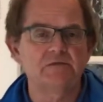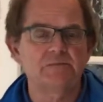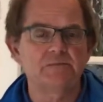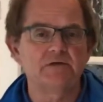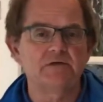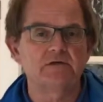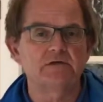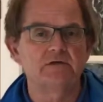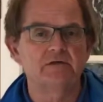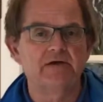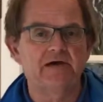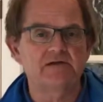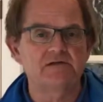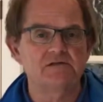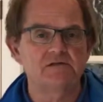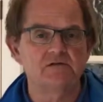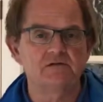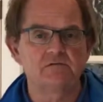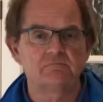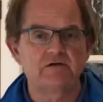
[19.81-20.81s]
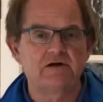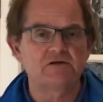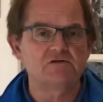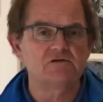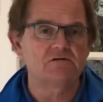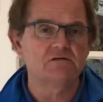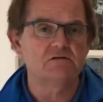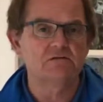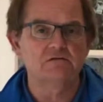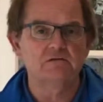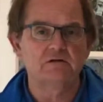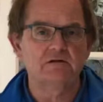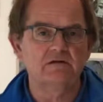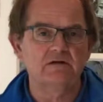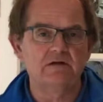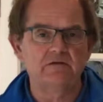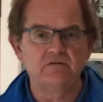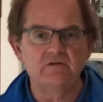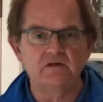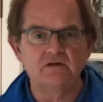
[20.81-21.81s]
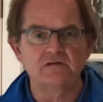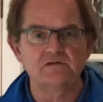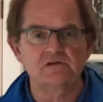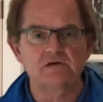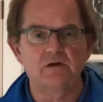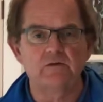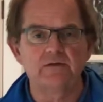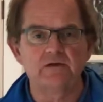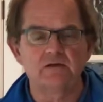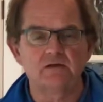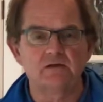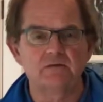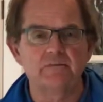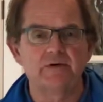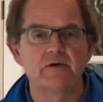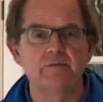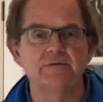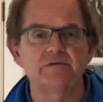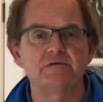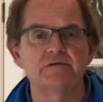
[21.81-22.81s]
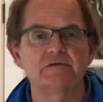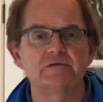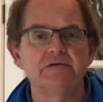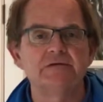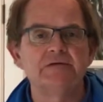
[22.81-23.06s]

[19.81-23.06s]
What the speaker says: but that's the direction I think everything is going in at the moment.